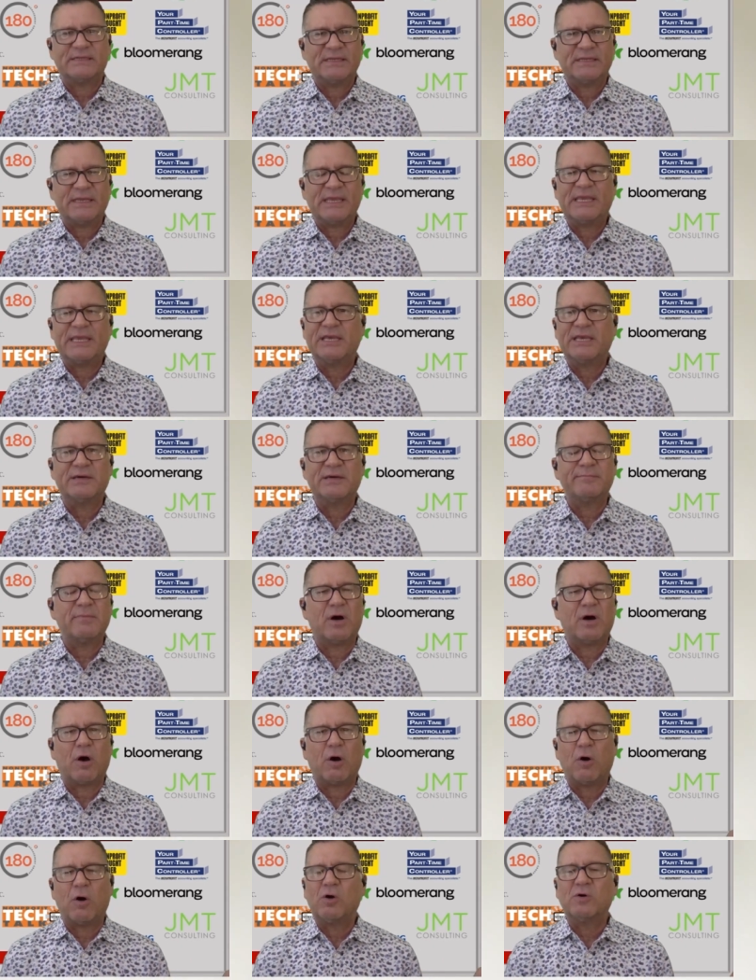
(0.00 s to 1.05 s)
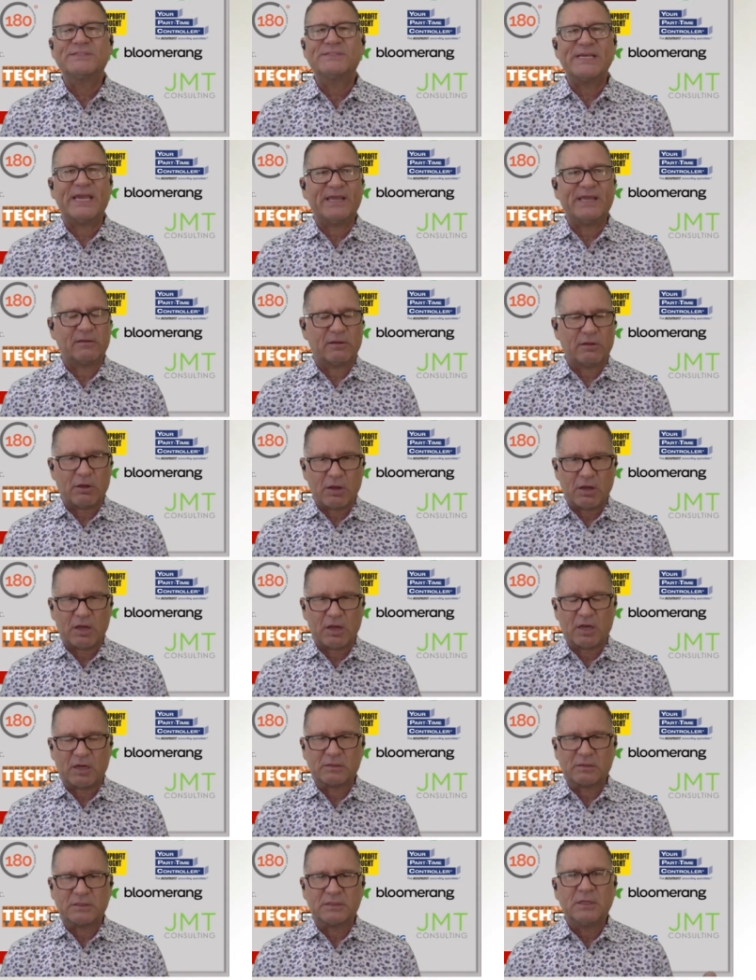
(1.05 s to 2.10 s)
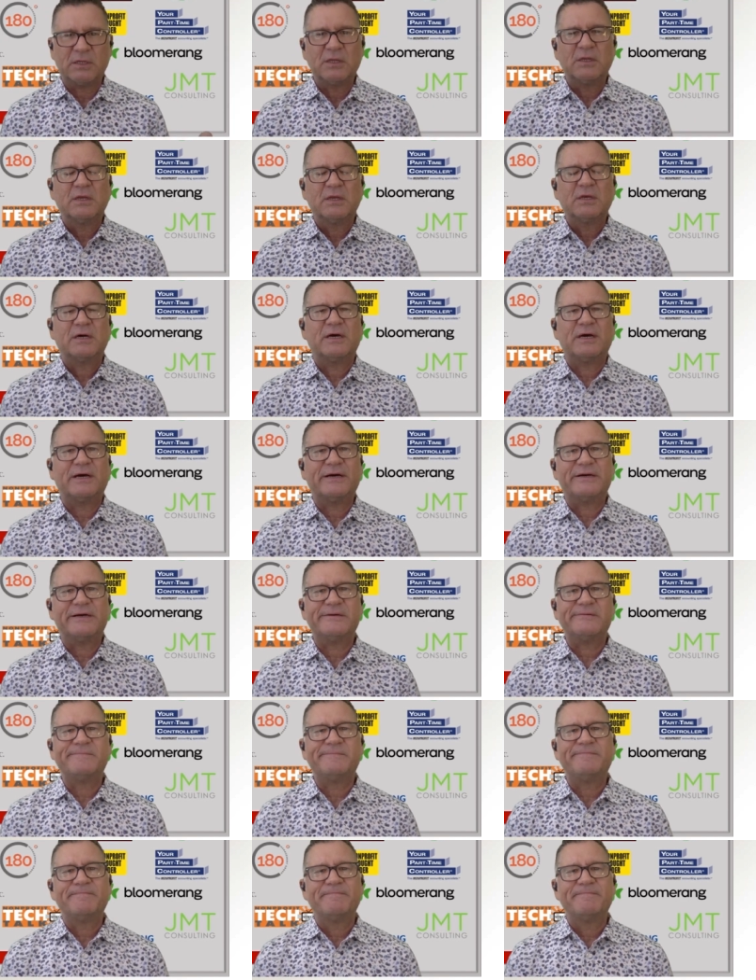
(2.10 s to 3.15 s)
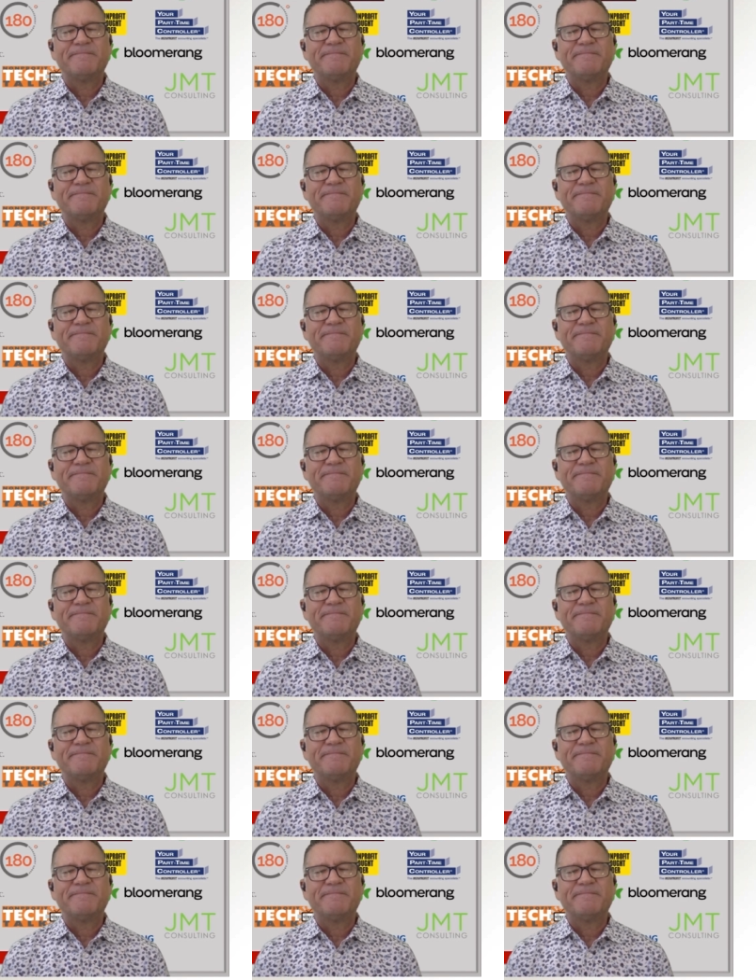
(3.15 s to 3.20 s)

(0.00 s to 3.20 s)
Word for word: him all day long. Uh,